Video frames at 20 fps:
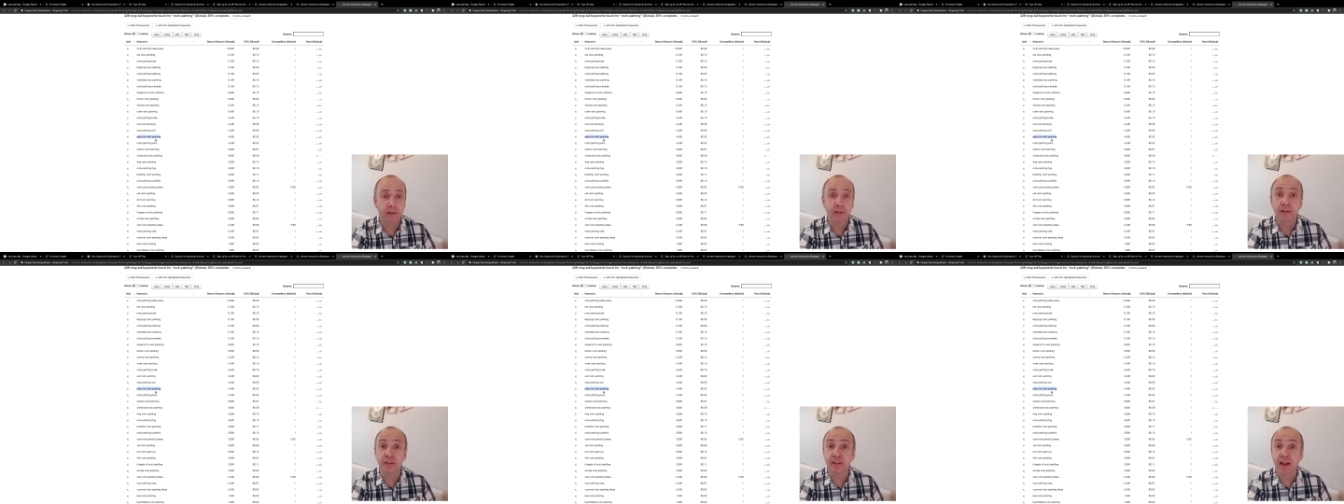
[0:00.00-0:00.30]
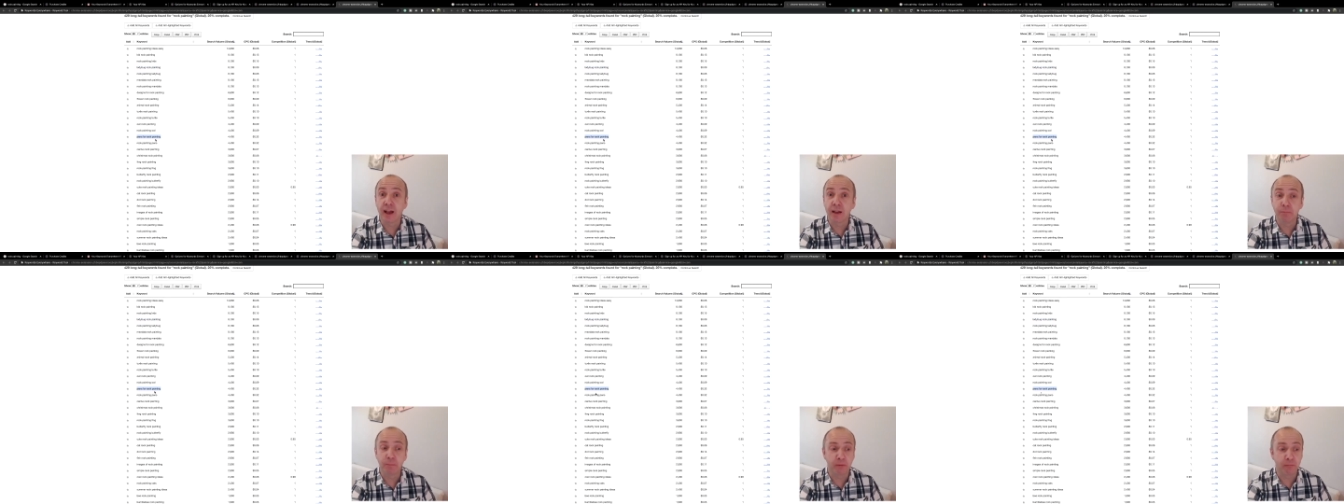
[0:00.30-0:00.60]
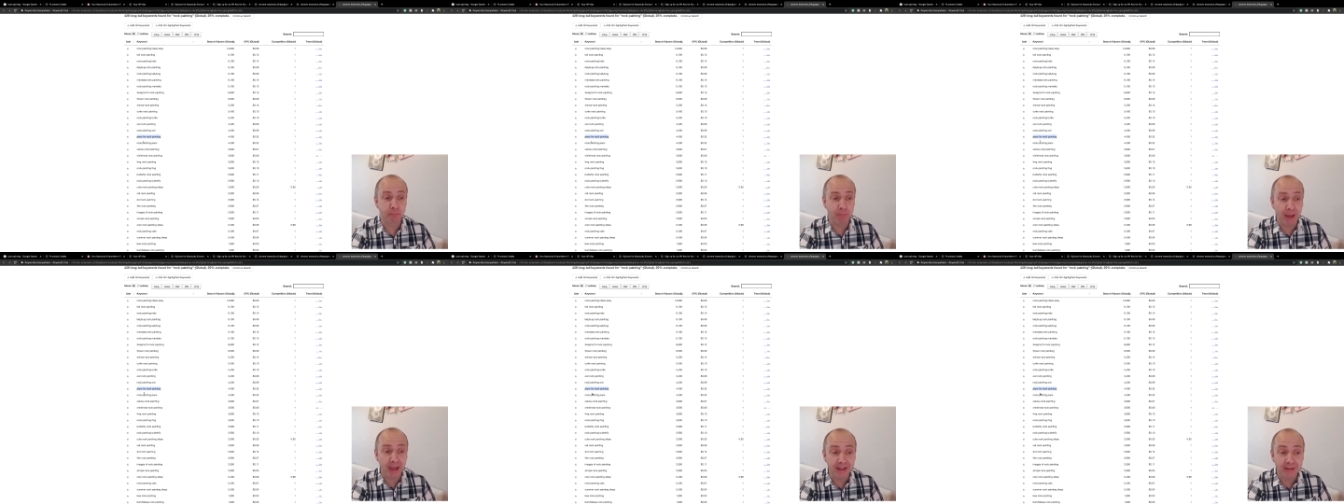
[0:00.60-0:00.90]
The type of
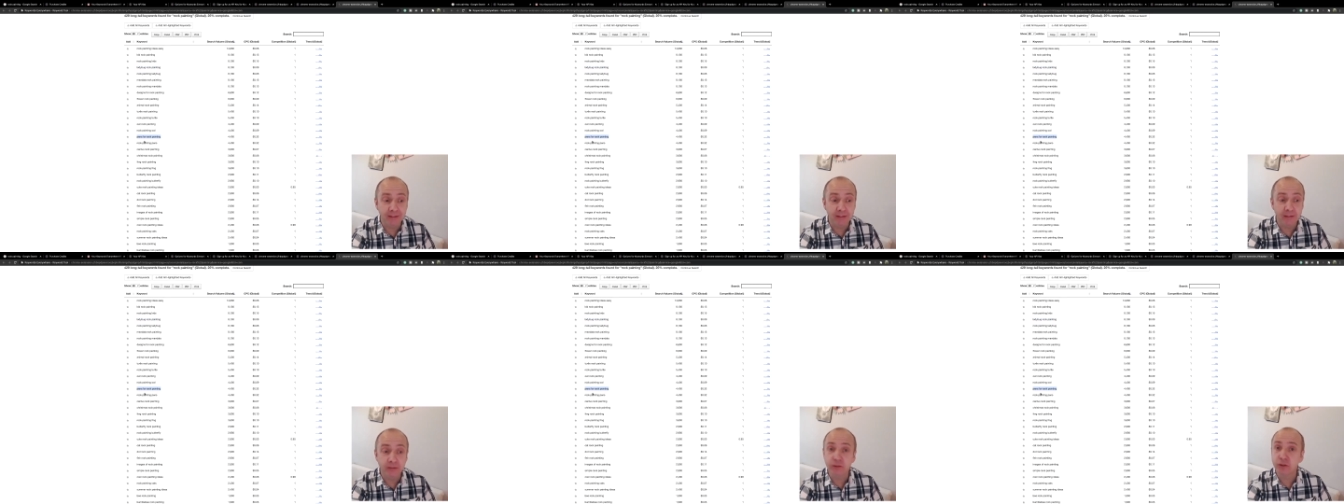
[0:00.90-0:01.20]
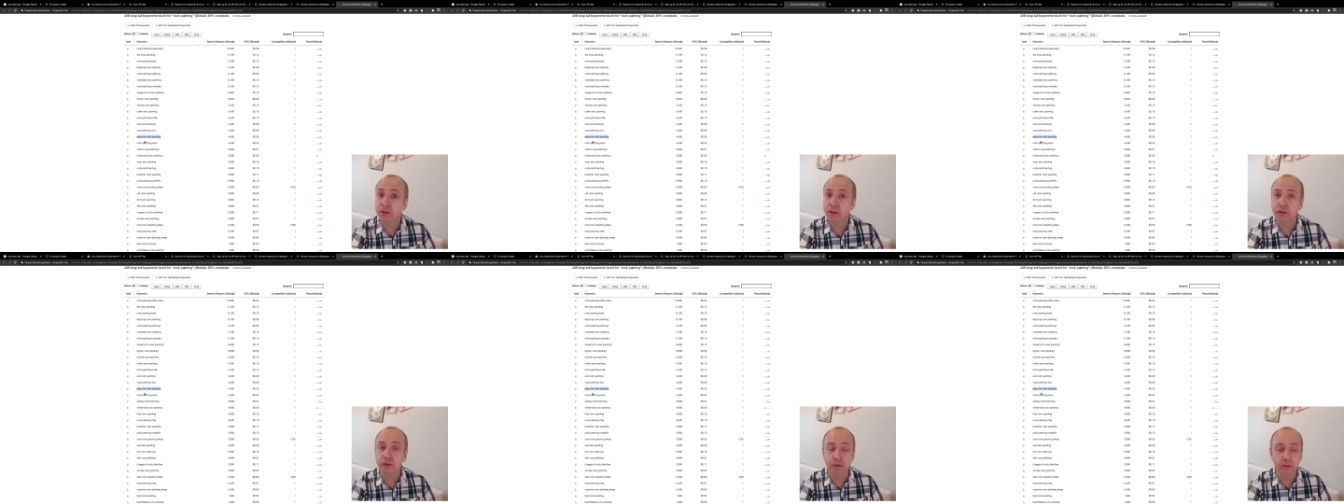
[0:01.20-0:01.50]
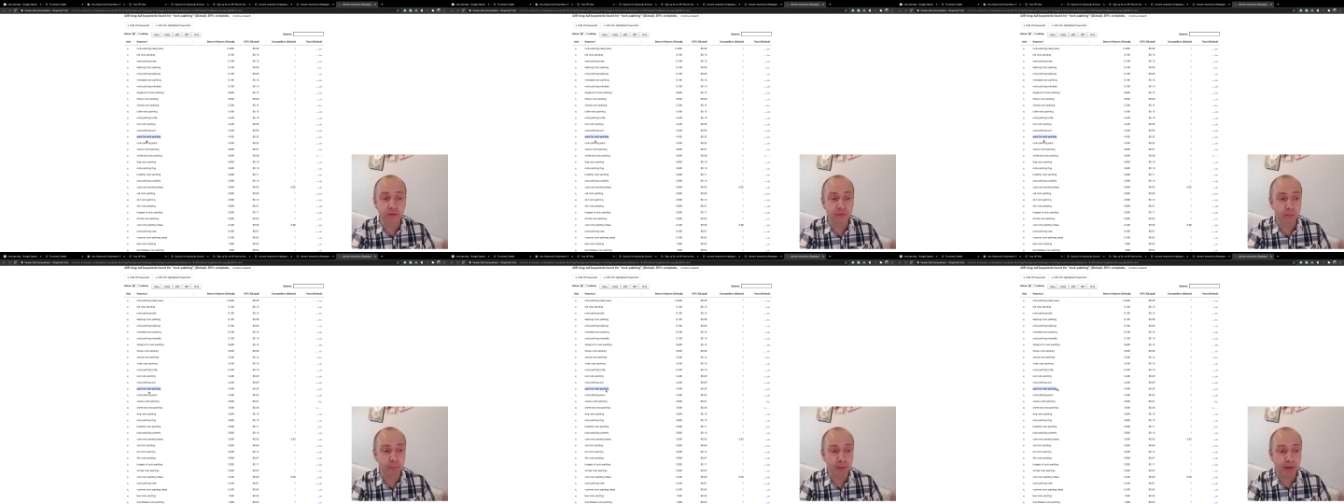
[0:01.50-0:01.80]
pens you can use
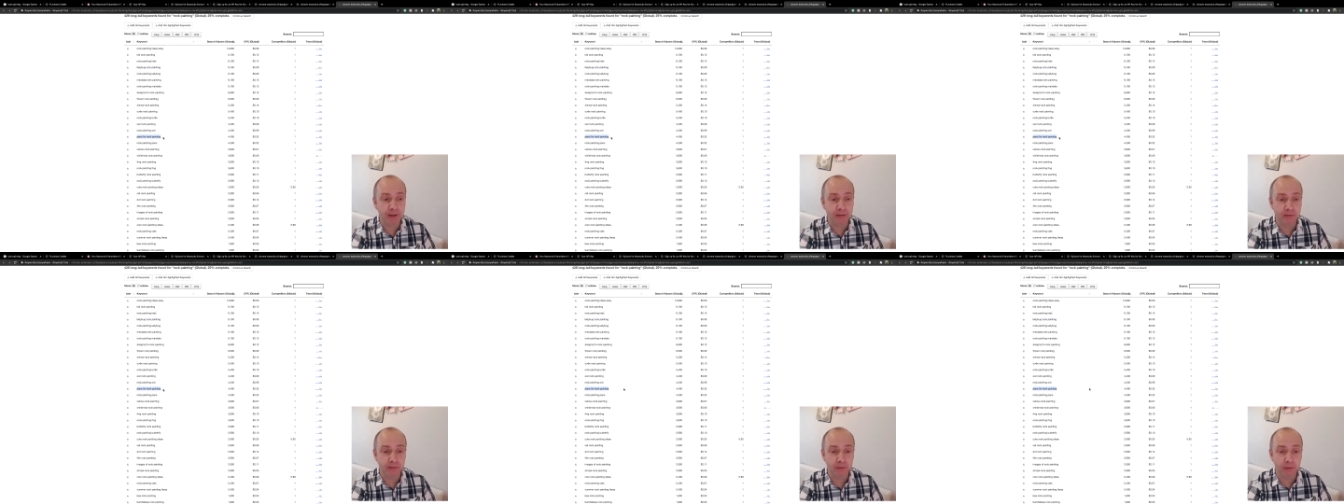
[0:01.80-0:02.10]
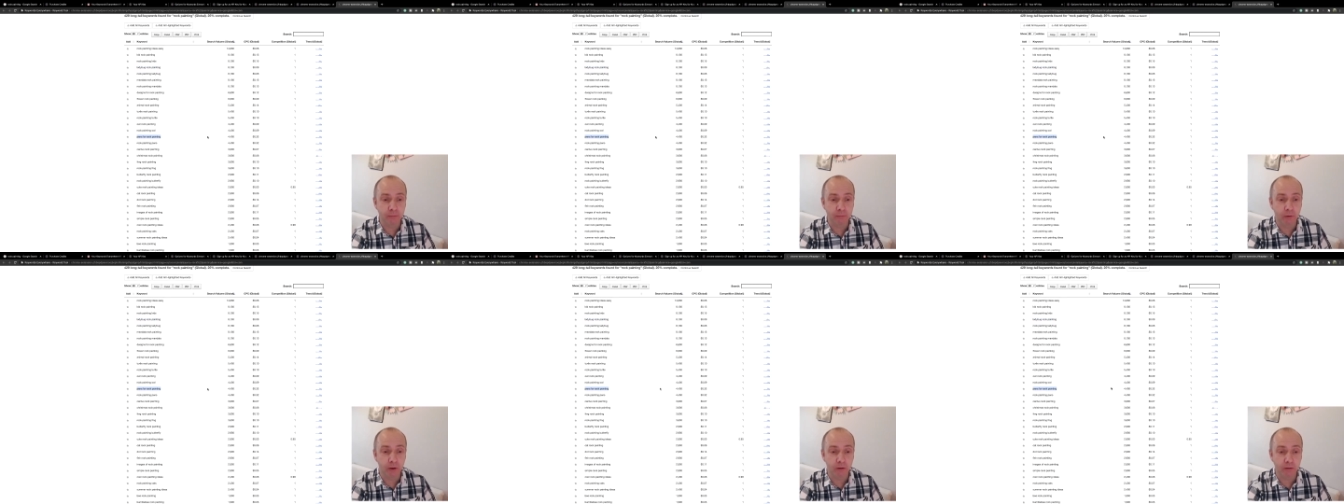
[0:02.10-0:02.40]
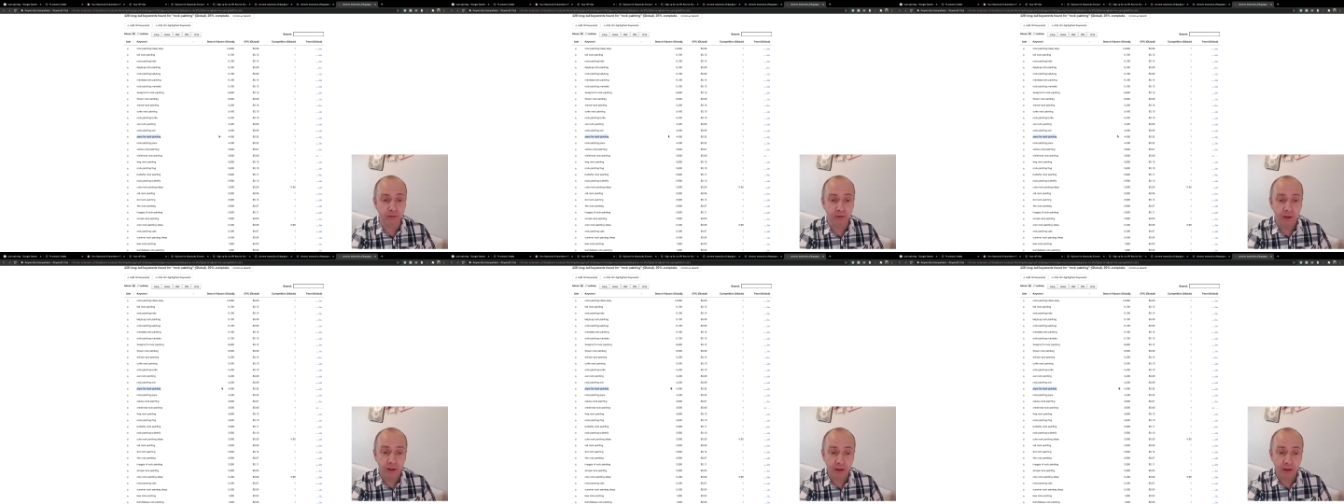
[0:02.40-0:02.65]
for painting on rocks.